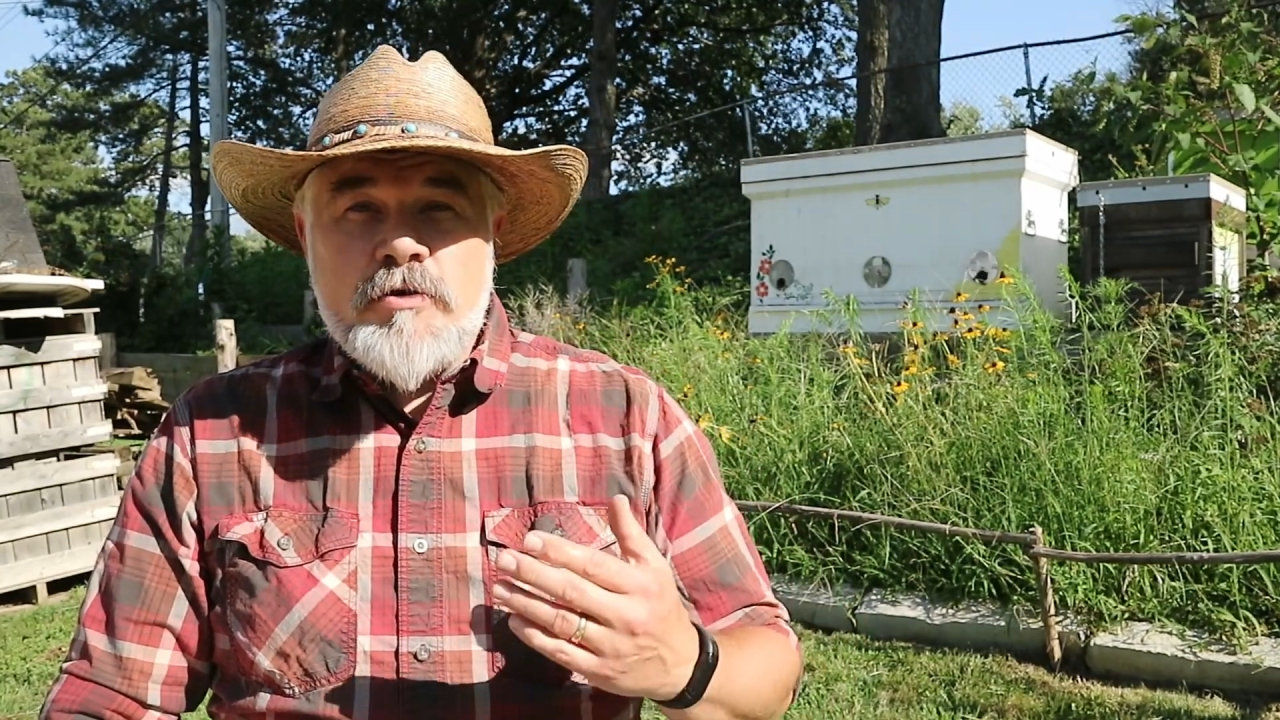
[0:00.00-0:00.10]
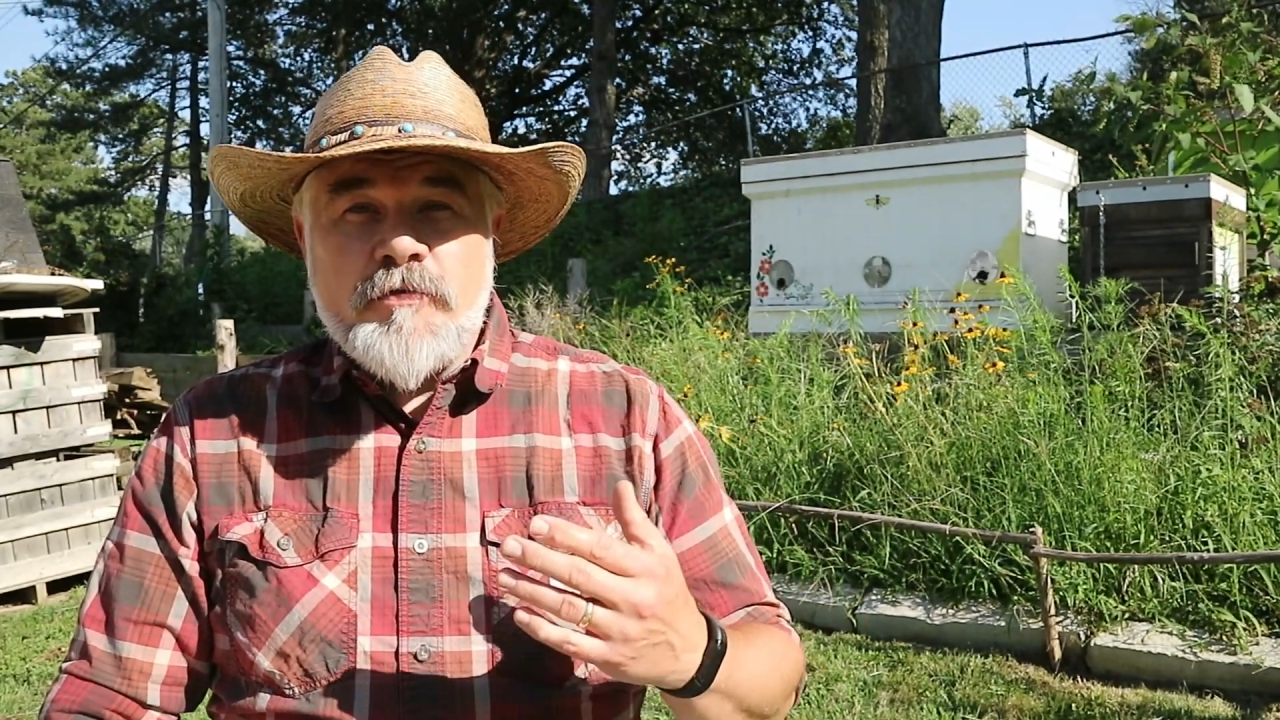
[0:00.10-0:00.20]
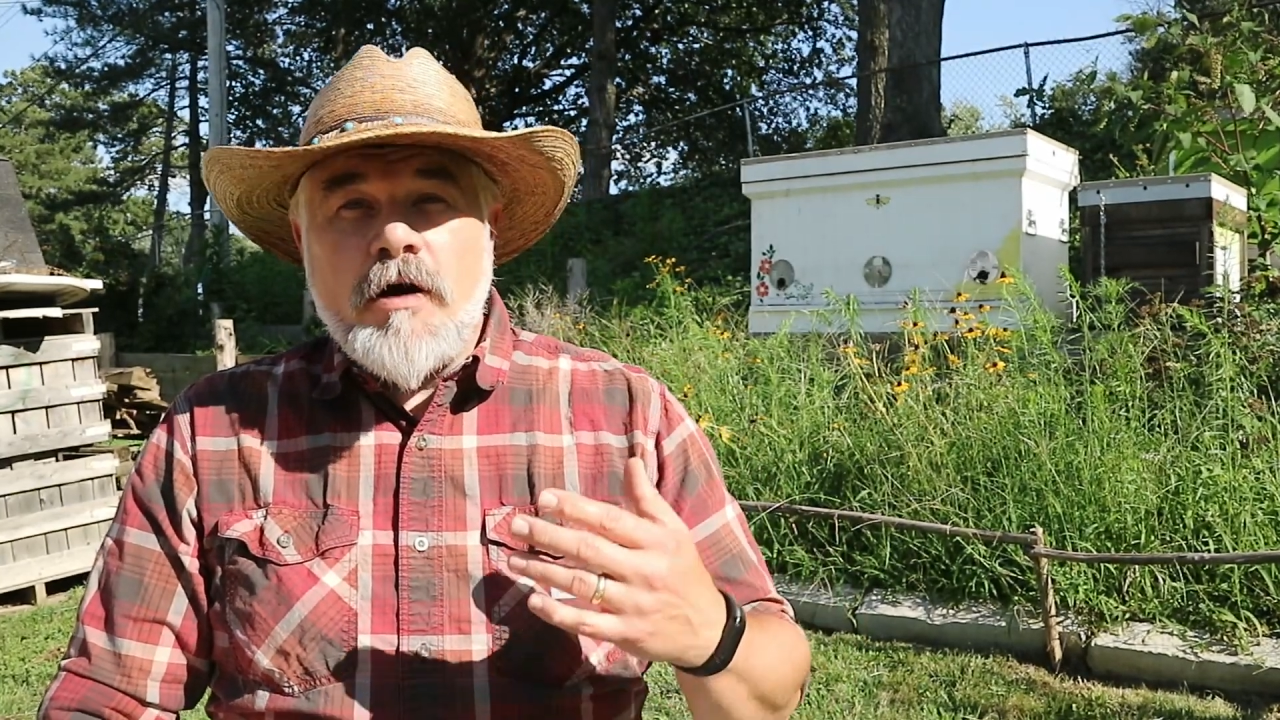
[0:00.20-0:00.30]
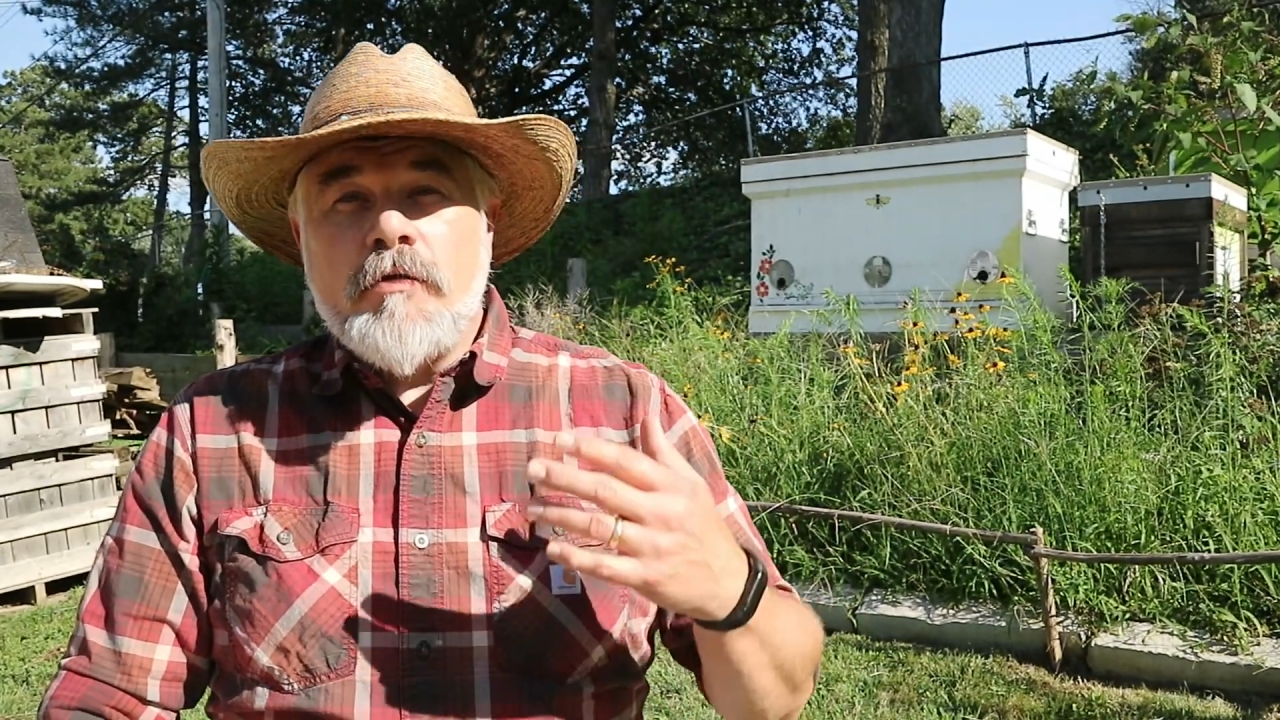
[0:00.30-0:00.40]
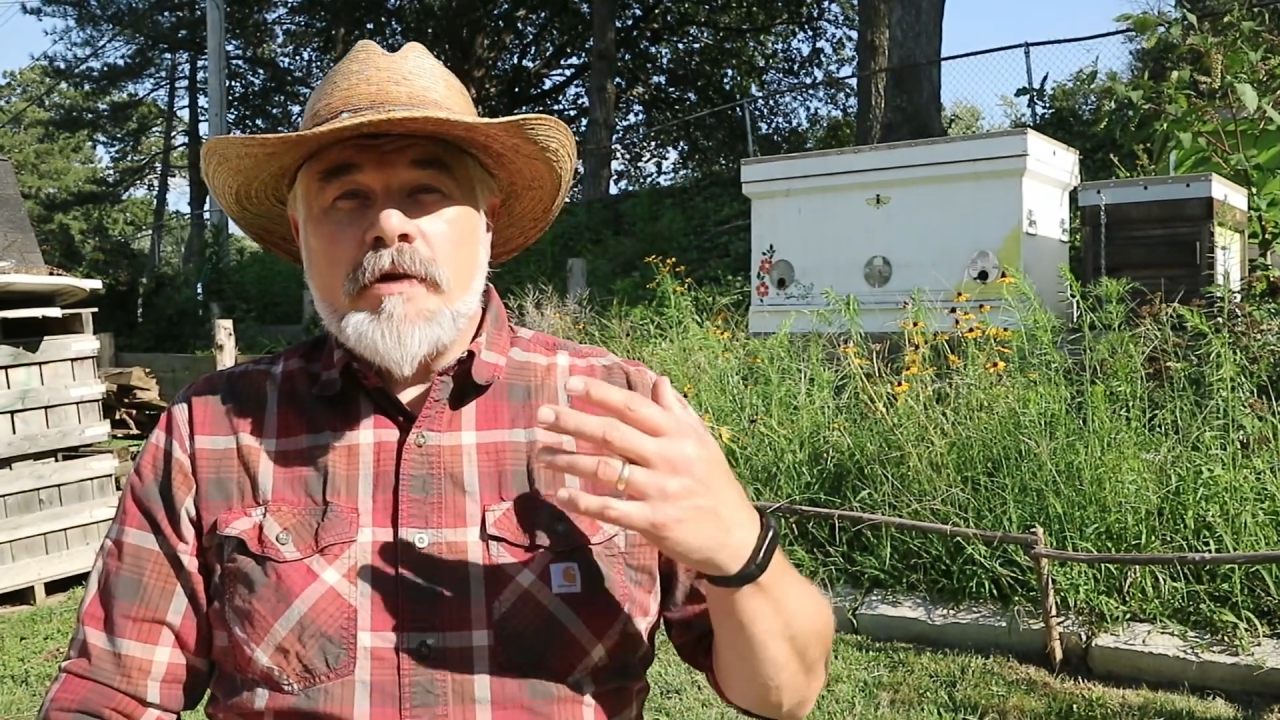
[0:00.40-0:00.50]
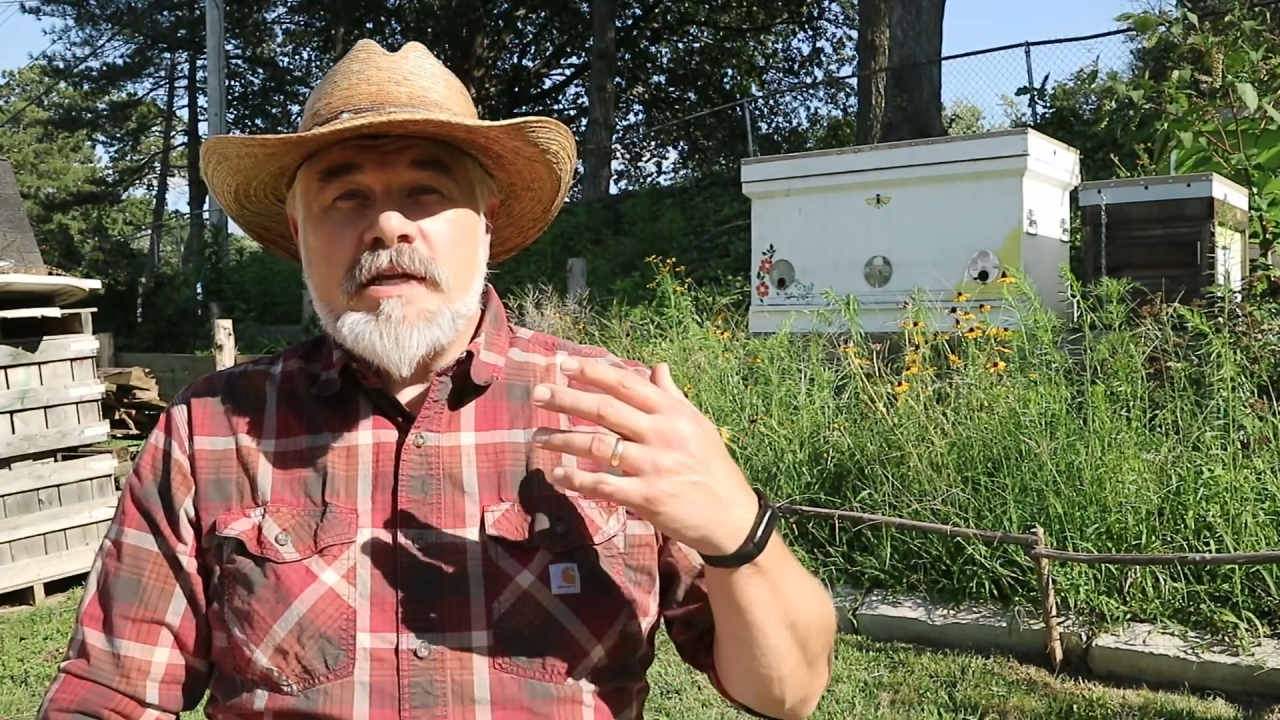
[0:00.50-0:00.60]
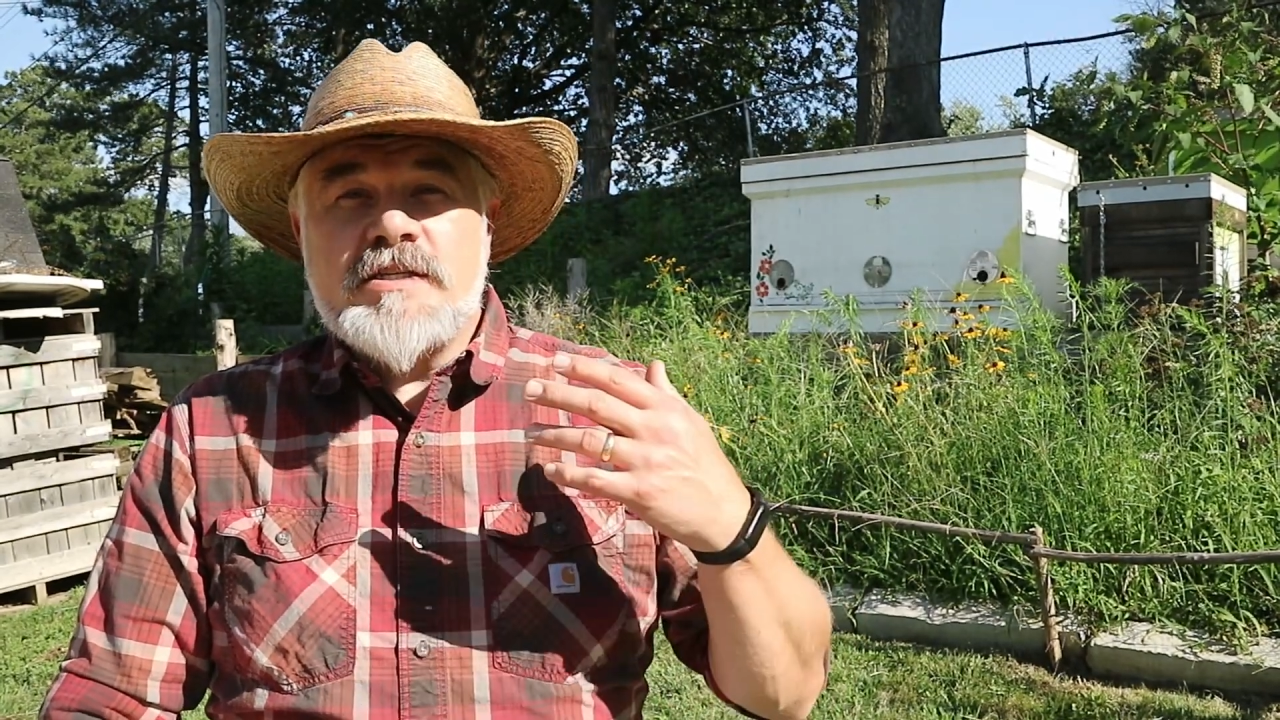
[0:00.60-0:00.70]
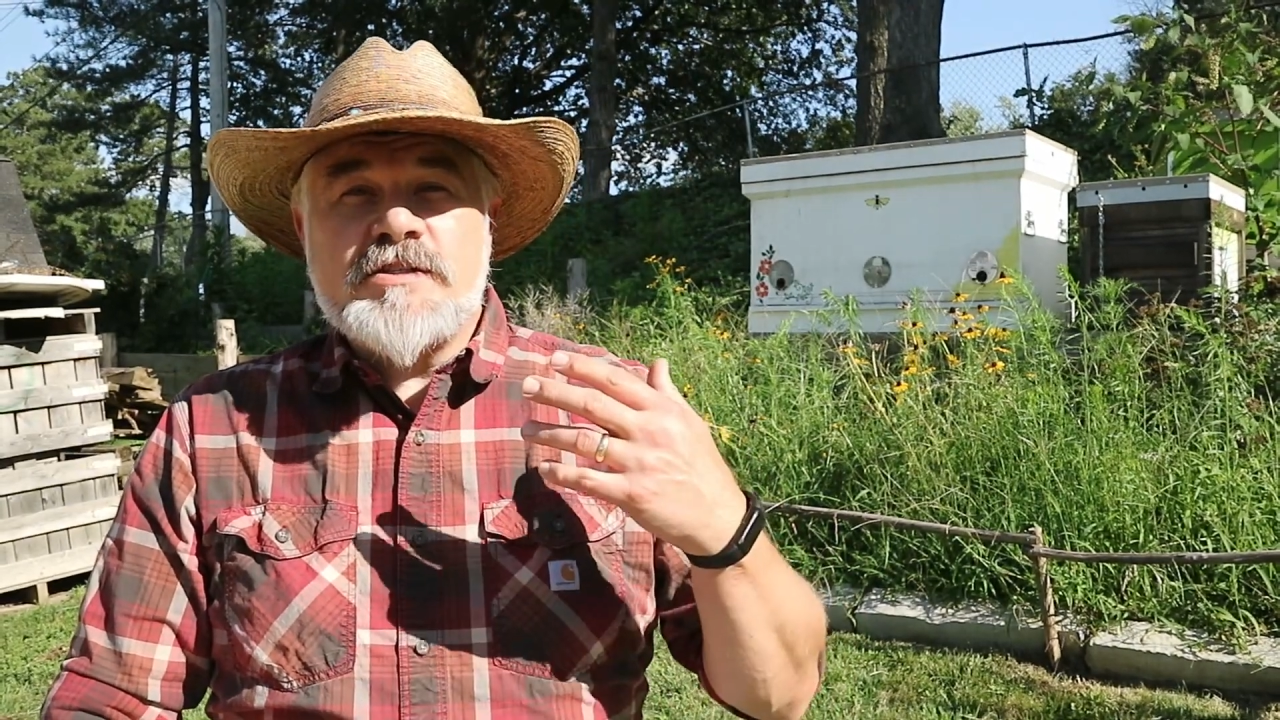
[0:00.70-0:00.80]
you've already